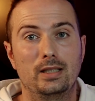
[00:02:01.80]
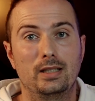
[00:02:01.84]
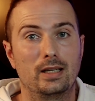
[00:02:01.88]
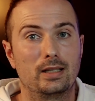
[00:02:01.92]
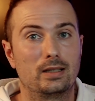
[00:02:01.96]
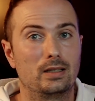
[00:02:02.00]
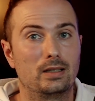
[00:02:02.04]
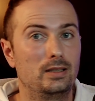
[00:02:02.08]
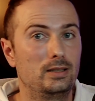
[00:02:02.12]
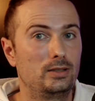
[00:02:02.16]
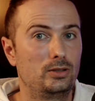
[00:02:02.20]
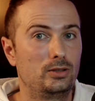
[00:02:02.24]

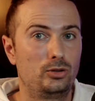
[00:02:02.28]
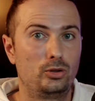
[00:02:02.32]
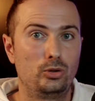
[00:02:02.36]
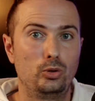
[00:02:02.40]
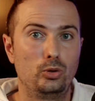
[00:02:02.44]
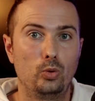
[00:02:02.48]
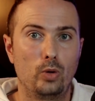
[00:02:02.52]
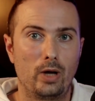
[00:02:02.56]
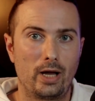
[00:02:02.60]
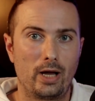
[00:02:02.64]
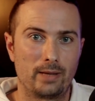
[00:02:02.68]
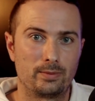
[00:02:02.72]
at least
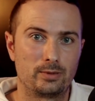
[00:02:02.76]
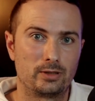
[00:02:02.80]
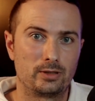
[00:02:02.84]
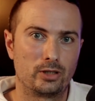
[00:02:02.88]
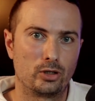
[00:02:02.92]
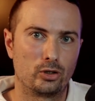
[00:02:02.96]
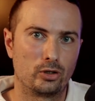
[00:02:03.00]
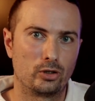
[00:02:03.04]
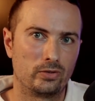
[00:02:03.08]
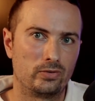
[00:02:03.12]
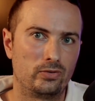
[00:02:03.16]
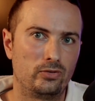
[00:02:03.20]
two apps
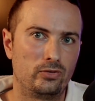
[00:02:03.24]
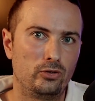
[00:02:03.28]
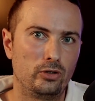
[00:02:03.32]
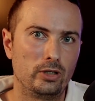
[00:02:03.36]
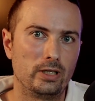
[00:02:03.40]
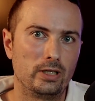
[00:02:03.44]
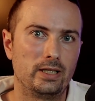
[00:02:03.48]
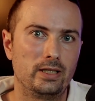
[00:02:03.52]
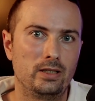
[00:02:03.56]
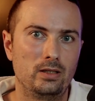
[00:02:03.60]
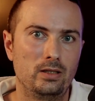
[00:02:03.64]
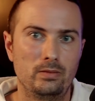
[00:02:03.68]
that are
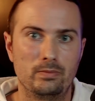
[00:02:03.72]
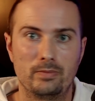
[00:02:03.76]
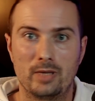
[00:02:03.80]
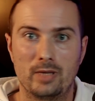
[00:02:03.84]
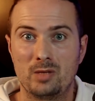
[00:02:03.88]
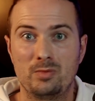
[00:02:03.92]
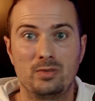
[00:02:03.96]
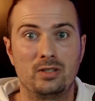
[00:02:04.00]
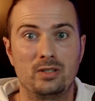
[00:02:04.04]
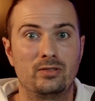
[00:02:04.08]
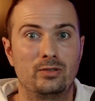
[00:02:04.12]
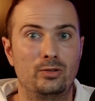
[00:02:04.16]
free,
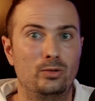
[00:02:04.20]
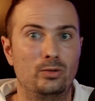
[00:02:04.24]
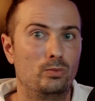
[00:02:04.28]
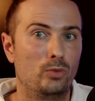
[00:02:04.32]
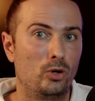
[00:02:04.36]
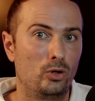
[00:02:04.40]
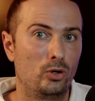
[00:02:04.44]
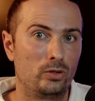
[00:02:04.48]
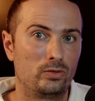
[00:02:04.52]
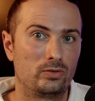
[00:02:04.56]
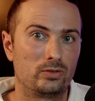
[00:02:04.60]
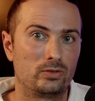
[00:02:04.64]
maybe even
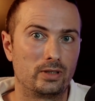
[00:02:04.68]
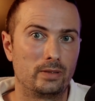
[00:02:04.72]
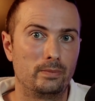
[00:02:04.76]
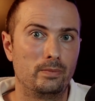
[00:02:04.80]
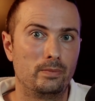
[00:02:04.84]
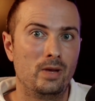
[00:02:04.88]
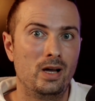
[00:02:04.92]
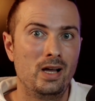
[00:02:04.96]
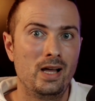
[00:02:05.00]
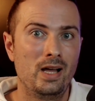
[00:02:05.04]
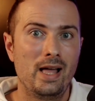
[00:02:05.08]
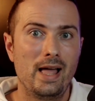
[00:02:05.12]
more of
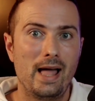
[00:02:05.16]
them,